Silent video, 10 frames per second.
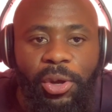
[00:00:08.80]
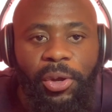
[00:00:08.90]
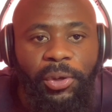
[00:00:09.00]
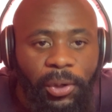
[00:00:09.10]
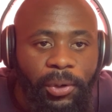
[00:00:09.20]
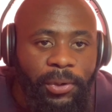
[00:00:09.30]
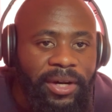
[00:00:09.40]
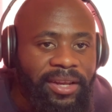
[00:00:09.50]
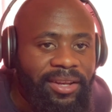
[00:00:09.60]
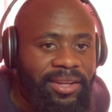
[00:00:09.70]
you
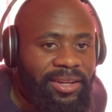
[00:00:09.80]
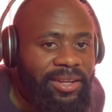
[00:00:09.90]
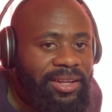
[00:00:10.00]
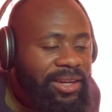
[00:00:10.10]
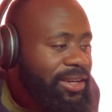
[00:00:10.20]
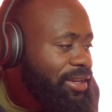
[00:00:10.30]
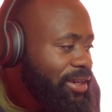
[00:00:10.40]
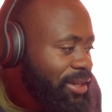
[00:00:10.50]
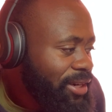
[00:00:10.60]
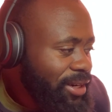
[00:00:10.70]

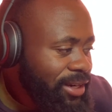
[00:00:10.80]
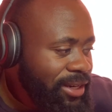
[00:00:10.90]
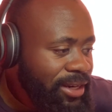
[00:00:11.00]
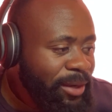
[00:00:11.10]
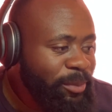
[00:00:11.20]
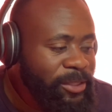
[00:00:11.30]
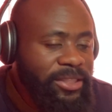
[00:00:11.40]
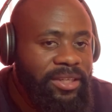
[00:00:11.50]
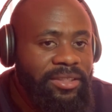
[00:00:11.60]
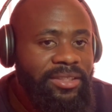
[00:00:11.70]
really
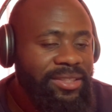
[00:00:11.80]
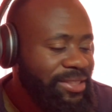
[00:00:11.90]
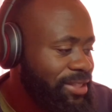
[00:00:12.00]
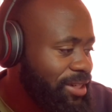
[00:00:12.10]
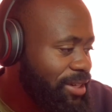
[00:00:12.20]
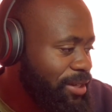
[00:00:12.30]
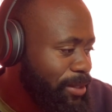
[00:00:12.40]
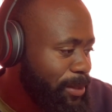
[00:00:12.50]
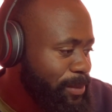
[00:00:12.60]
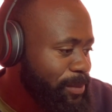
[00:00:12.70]
appreciate. If
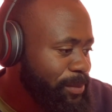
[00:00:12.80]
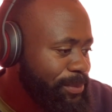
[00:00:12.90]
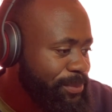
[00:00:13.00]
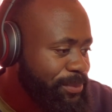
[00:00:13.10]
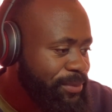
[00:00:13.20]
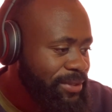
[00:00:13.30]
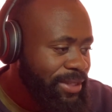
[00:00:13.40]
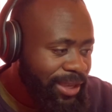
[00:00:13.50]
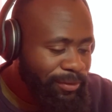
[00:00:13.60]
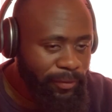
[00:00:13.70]
you
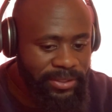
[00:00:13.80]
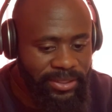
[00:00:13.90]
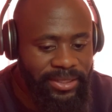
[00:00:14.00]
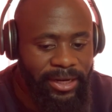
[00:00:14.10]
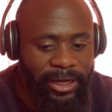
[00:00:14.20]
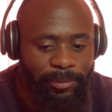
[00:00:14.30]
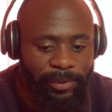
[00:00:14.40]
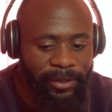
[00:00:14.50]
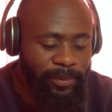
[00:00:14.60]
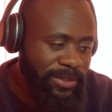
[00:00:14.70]
haven't subscribed,
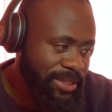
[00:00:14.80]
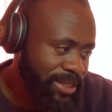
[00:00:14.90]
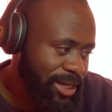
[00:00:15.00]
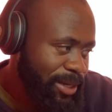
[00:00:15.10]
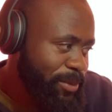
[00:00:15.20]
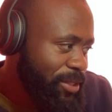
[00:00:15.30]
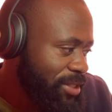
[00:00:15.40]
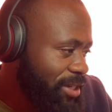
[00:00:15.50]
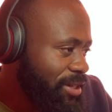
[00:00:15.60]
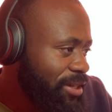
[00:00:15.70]
please subscribe to the
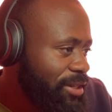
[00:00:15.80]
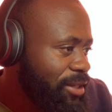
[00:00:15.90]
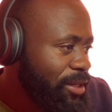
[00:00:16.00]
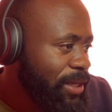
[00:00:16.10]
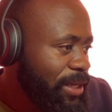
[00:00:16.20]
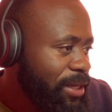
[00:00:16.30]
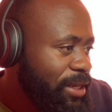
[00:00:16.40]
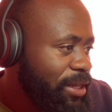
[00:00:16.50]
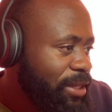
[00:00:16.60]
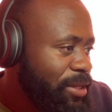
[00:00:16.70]
channel.
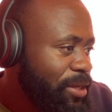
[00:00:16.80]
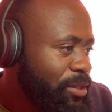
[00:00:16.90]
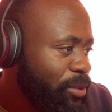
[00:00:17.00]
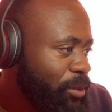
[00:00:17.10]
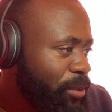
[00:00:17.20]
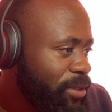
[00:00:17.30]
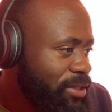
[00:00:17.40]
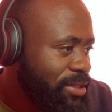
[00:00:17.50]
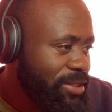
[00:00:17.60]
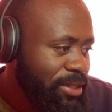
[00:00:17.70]
So this is